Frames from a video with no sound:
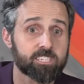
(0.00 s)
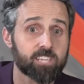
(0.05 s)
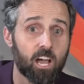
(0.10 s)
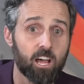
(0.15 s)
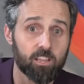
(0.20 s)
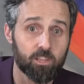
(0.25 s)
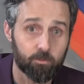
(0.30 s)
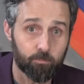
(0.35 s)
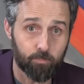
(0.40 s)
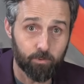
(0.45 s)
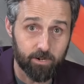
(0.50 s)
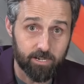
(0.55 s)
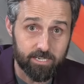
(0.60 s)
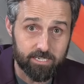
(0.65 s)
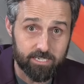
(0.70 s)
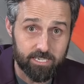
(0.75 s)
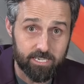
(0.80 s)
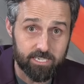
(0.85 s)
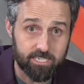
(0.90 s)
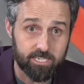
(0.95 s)
solid
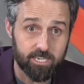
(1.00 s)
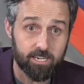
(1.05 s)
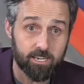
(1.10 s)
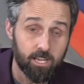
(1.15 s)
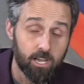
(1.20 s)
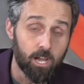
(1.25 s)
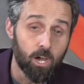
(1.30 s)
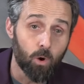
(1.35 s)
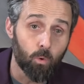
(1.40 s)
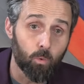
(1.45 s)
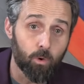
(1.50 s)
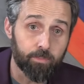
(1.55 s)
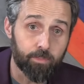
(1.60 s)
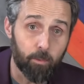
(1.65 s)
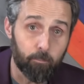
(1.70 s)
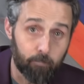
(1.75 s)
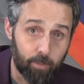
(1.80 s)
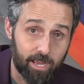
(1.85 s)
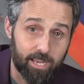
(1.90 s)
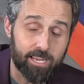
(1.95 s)
preseason with
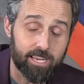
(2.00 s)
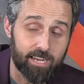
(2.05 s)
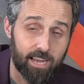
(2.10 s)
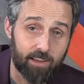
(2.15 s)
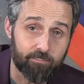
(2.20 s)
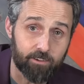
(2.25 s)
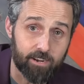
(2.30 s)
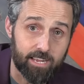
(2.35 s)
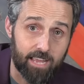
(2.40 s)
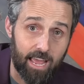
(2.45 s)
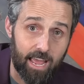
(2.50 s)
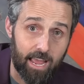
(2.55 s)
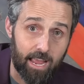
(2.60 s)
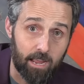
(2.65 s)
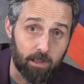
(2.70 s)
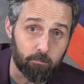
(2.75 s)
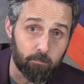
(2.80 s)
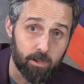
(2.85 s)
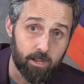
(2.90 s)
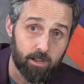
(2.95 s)
a pick in every game.